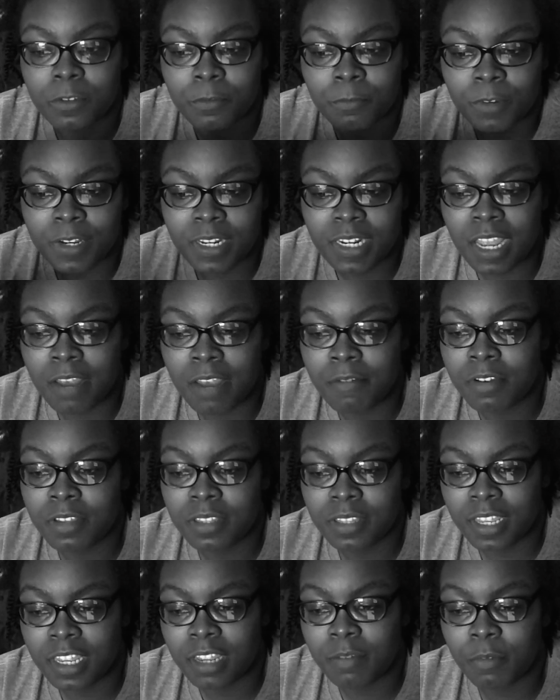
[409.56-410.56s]
read
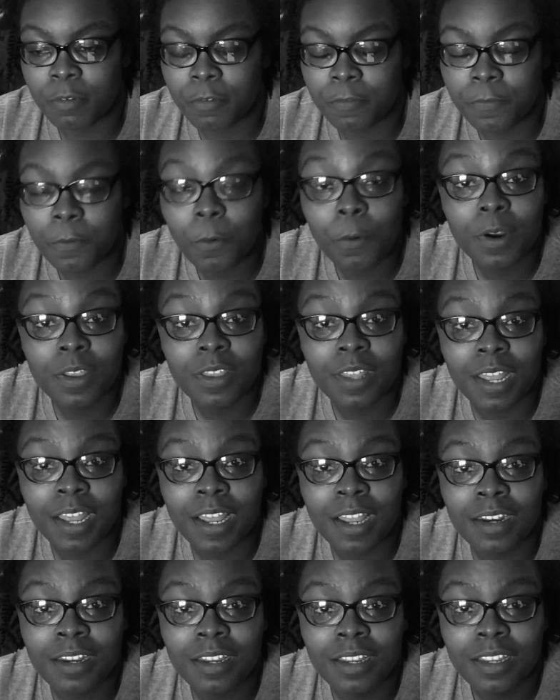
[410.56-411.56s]
everything before
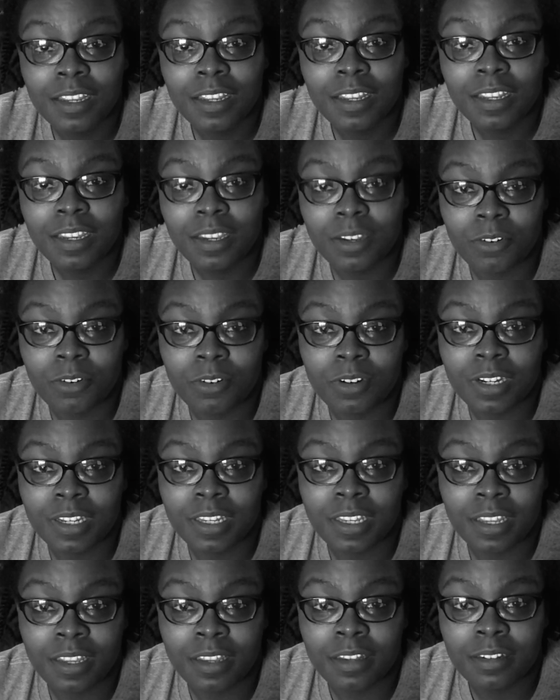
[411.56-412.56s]
that in order to
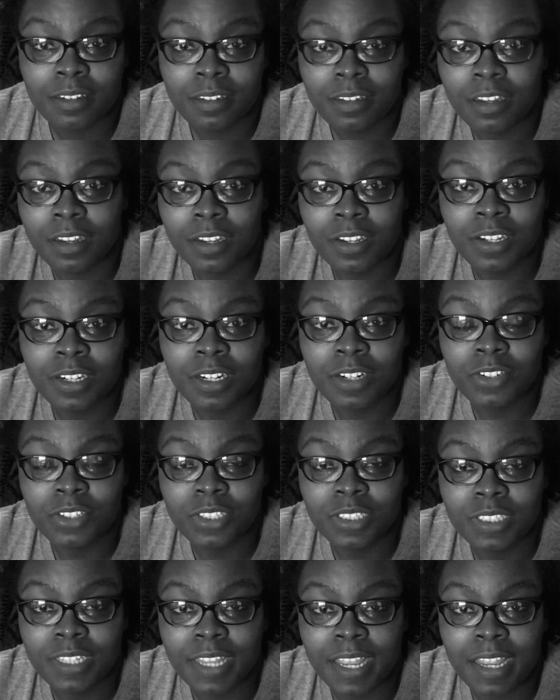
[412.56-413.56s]
get a good
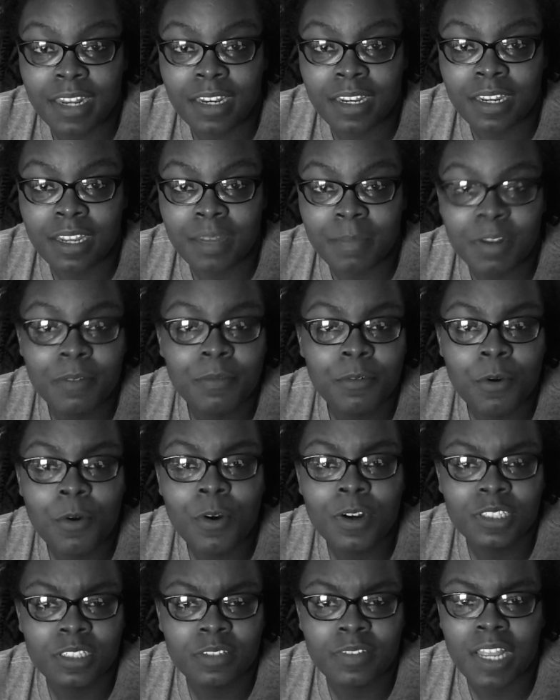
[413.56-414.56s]
understanding. I mean, of
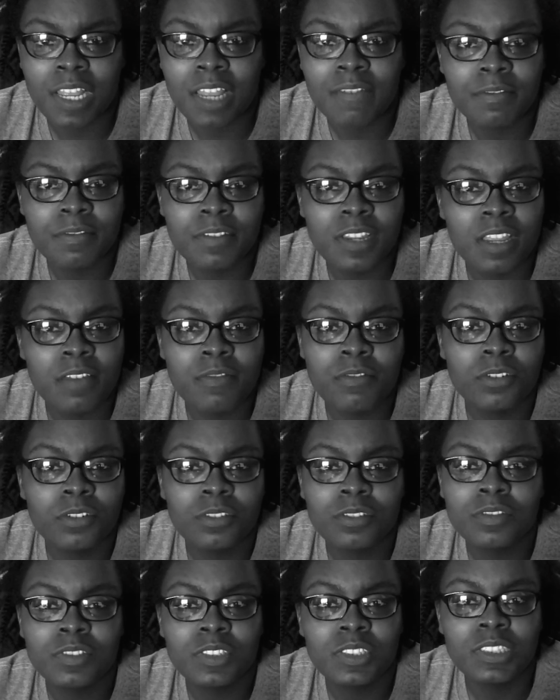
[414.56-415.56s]
course, if I've never
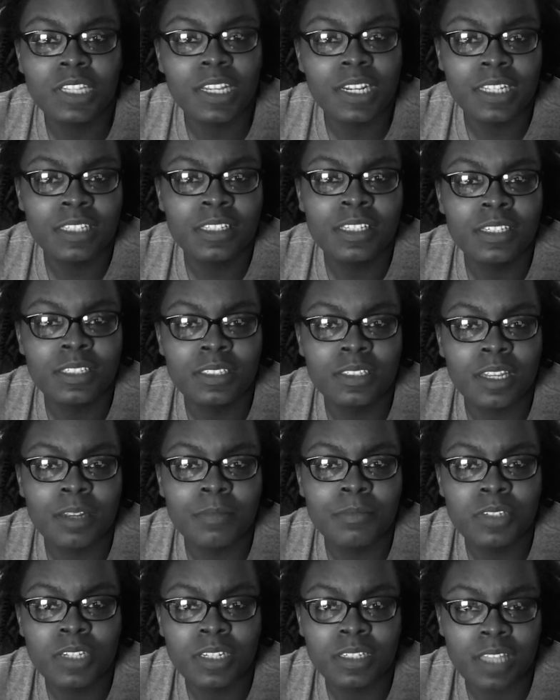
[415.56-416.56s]
studied this
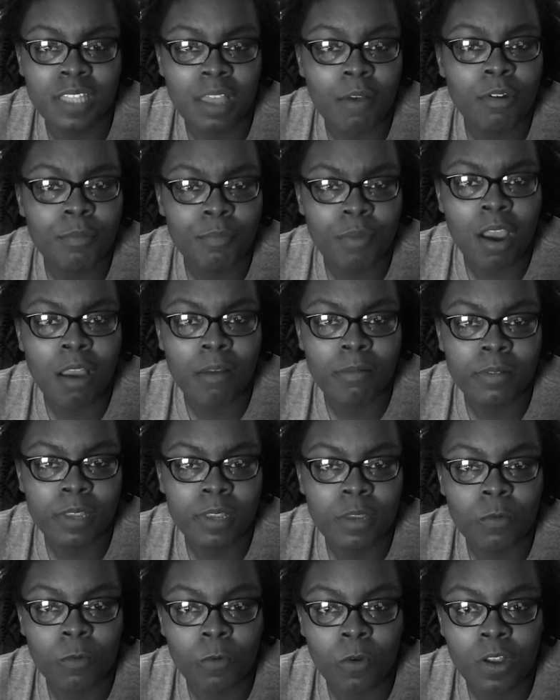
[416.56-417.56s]
subject, I would probably
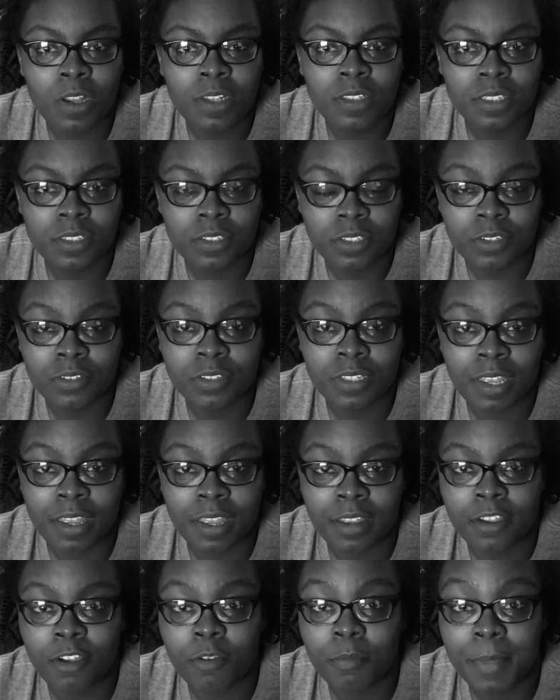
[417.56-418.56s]
want to do
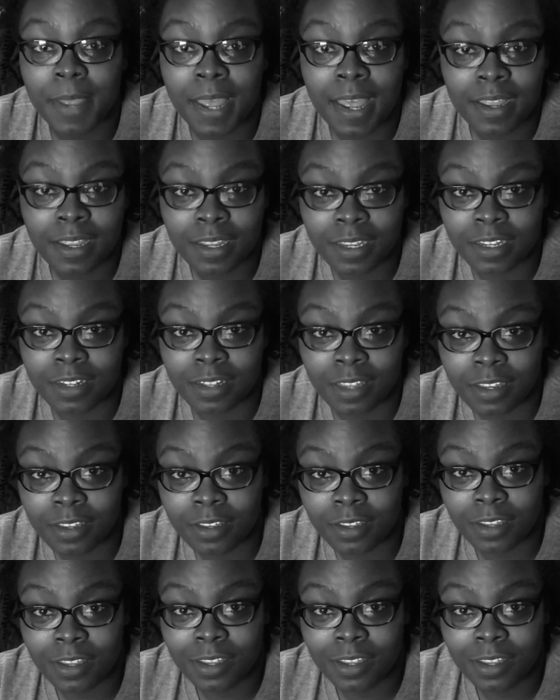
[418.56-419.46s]
that, go back and like